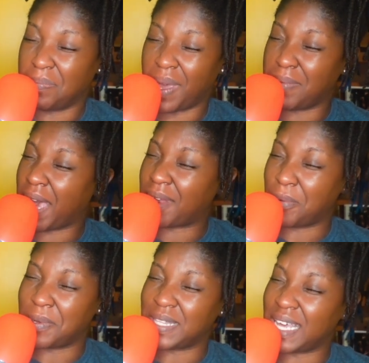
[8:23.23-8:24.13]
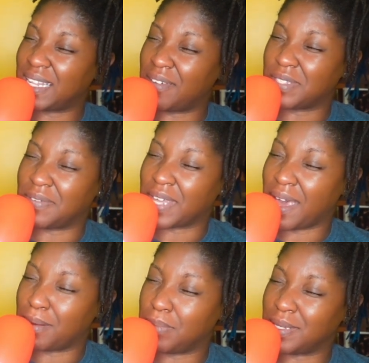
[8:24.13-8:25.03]
Baby, I don't want that level of
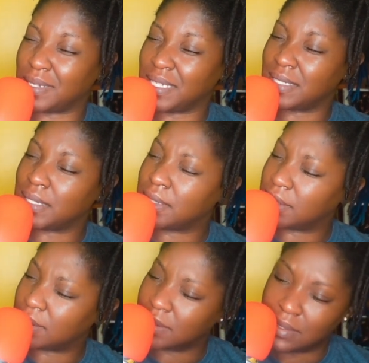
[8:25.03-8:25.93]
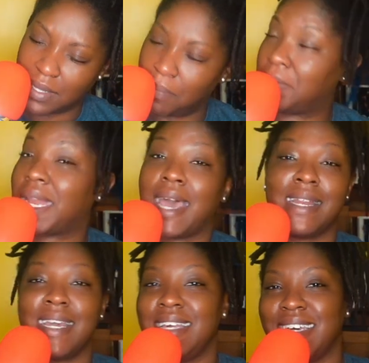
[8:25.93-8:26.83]
accountability, but I
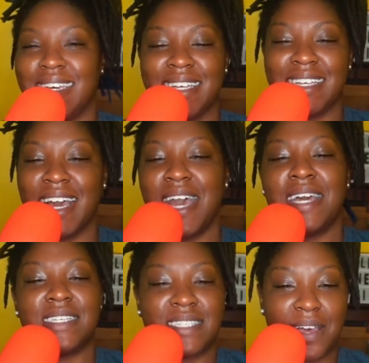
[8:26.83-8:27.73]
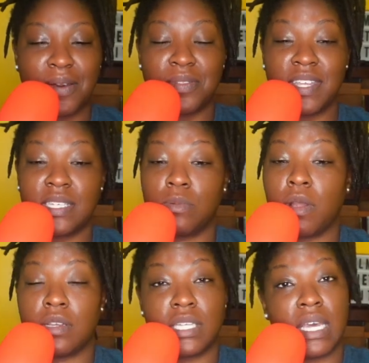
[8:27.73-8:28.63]
need it. So this
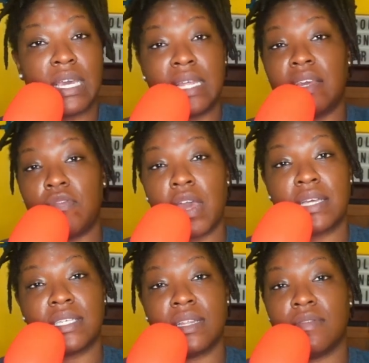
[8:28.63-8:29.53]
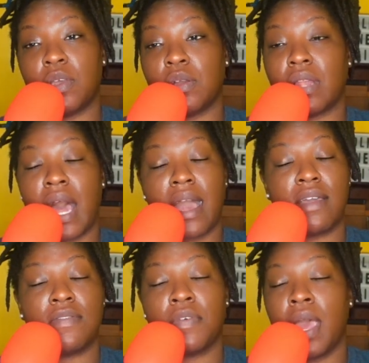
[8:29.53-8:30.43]
works in any facet of your
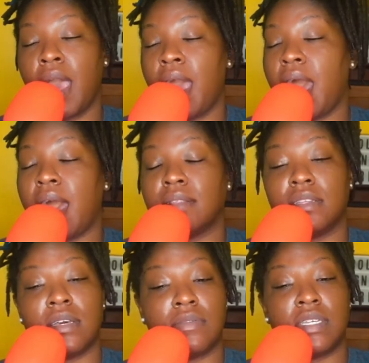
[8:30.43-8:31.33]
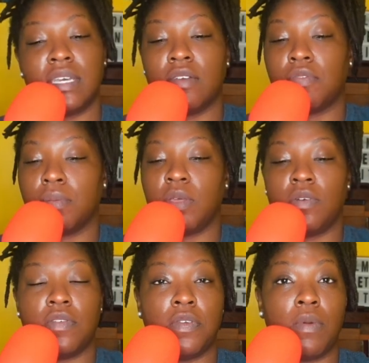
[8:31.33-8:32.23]
life. I'd love to hear from
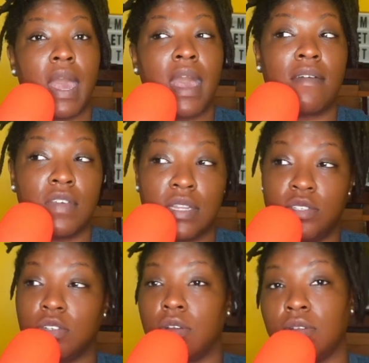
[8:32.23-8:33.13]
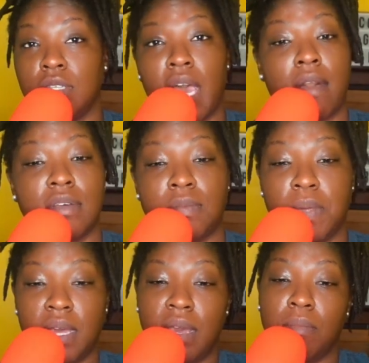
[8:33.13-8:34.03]
you if you have any journals, how it's
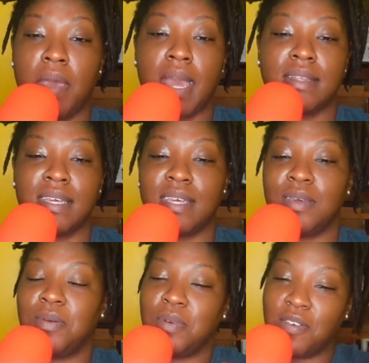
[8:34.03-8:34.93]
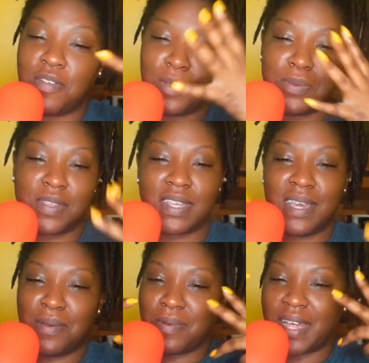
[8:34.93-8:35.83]
been impacting you, if you
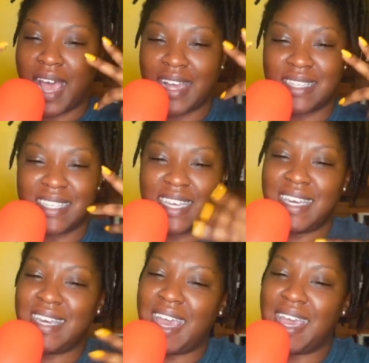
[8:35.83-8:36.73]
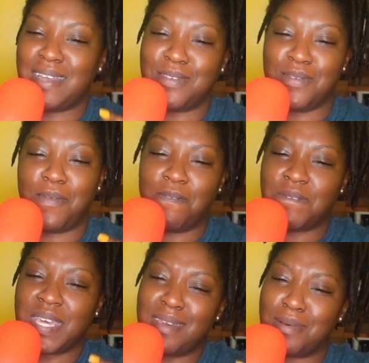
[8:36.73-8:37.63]
see what I see and you
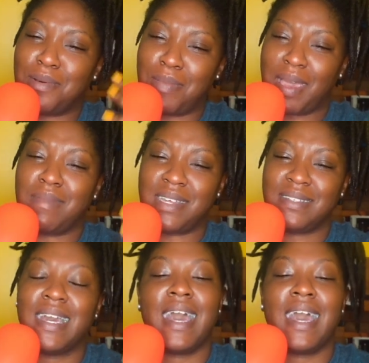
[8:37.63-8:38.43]
feel, baby,